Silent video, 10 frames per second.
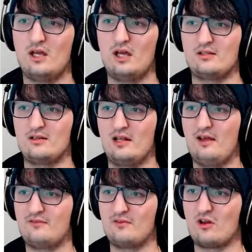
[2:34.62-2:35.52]
And to the
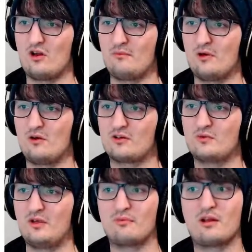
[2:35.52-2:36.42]
left of the hot box,
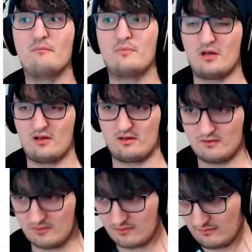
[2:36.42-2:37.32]
we apply burn.